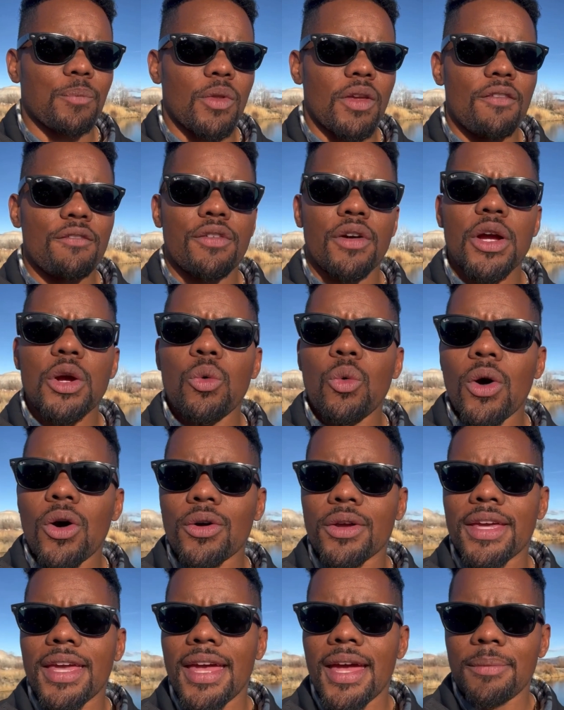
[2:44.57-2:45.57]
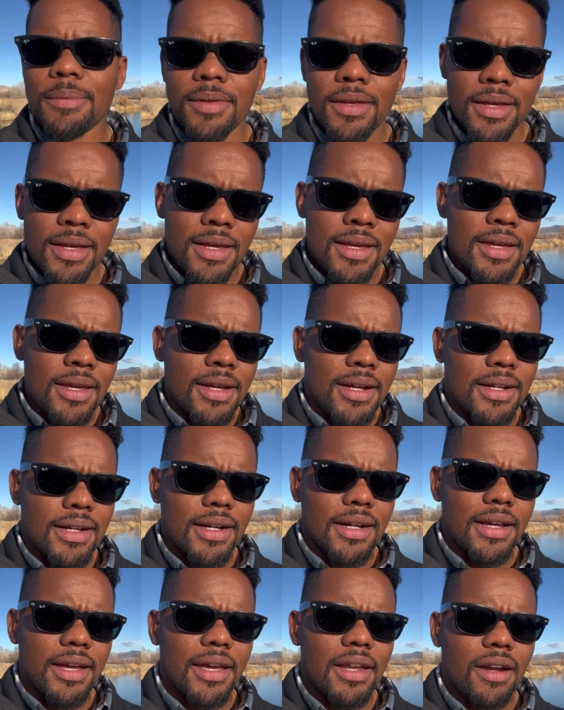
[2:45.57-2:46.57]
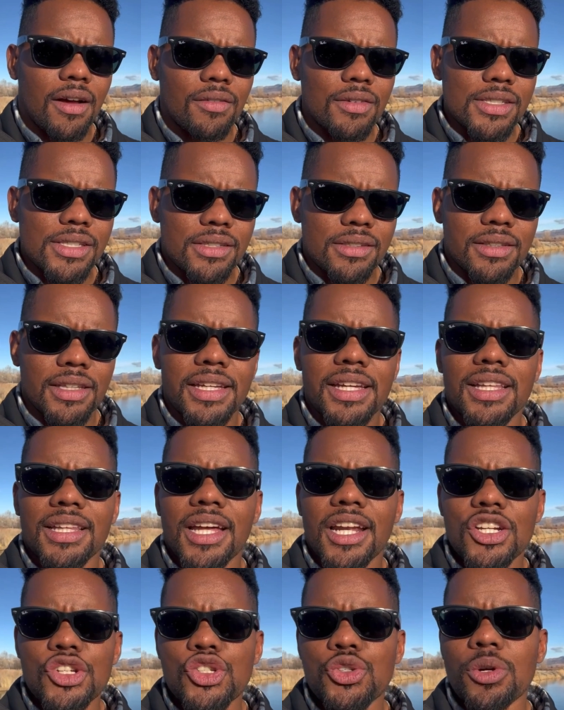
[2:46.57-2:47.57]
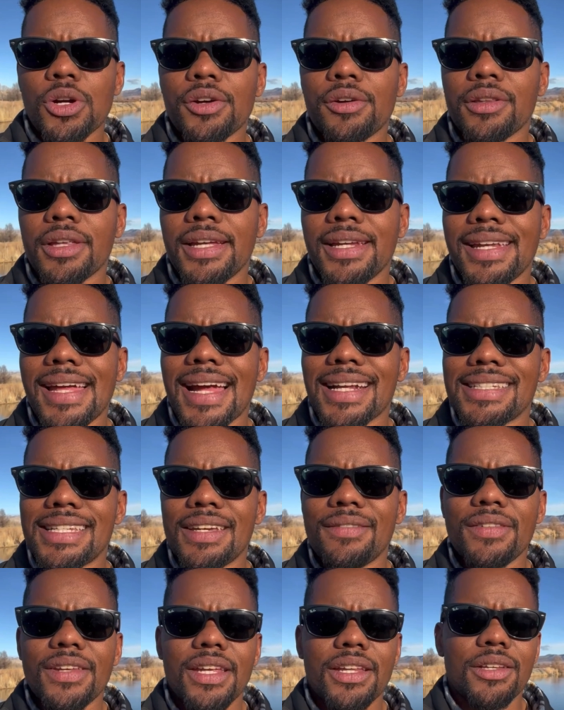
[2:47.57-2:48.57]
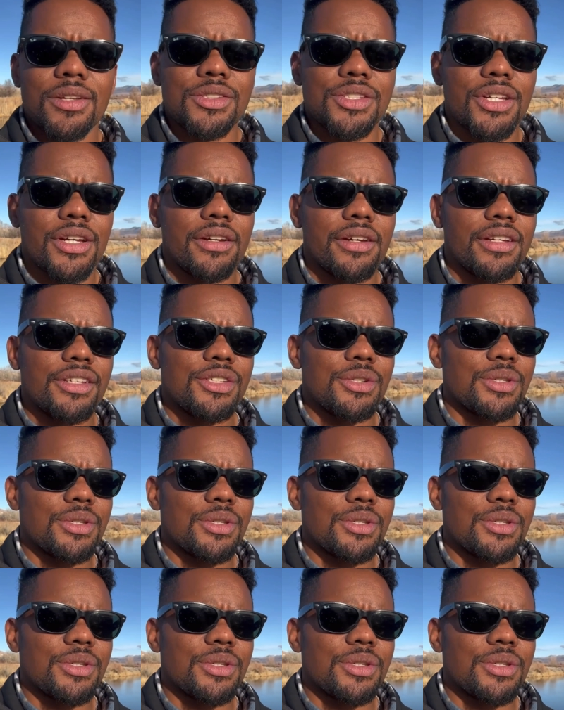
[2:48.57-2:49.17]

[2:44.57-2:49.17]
very well kept, and obviously a lot of drug-related activity in those areas.